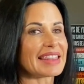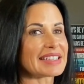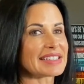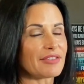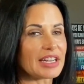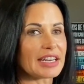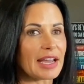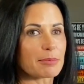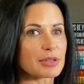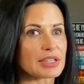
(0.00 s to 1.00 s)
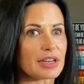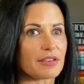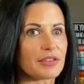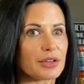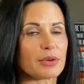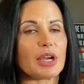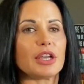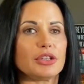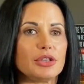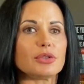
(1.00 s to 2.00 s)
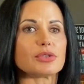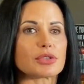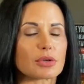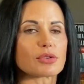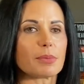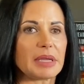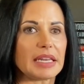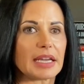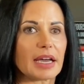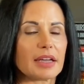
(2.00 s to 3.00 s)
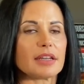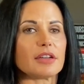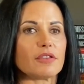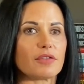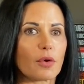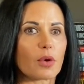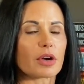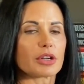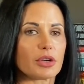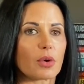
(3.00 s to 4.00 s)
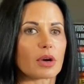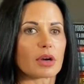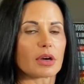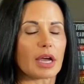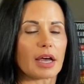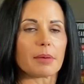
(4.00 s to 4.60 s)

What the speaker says: that 79% of you use social media for your